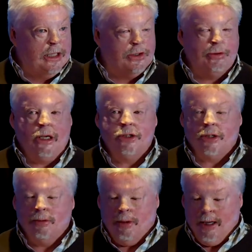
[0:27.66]
There's a
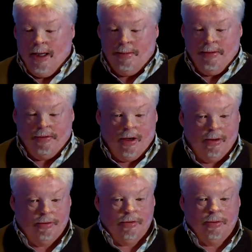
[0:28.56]
reason why I'm
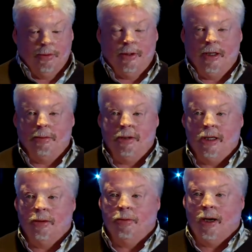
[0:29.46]
involved with
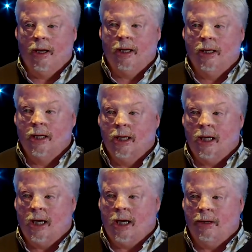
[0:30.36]
EB and why
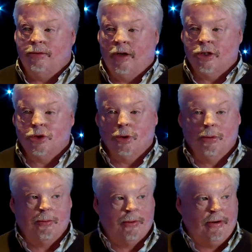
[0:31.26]
I felt
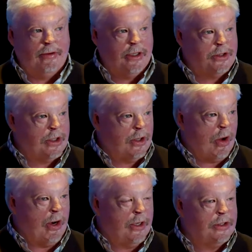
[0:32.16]
so privileged and
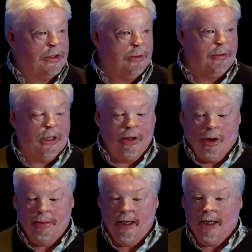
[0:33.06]
honoured to be
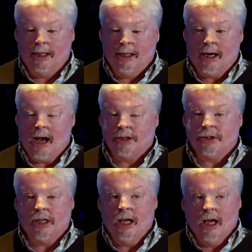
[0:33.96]
nominated and
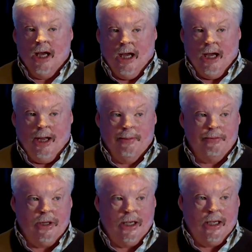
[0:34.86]
asked.
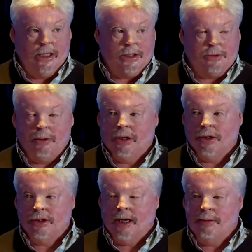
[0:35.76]
It's
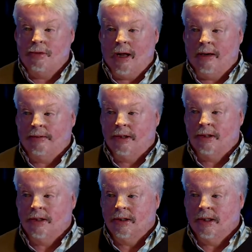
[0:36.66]
because I'm
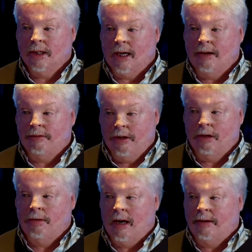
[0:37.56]
relevant. I
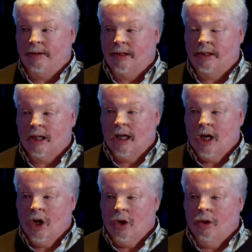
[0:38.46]
feel relevant.
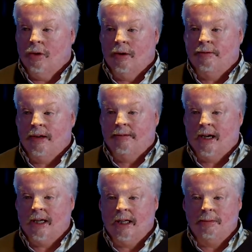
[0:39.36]
Although I've
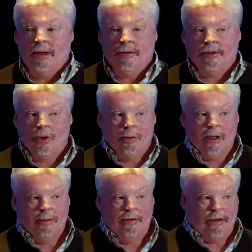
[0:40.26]
never had EB,
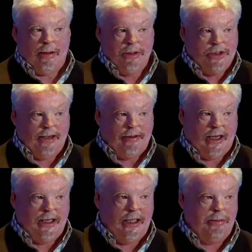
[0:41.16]
nobody in my family's
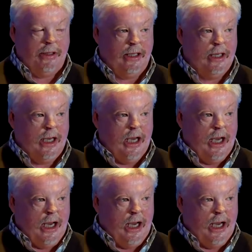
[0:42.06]
ever had EB.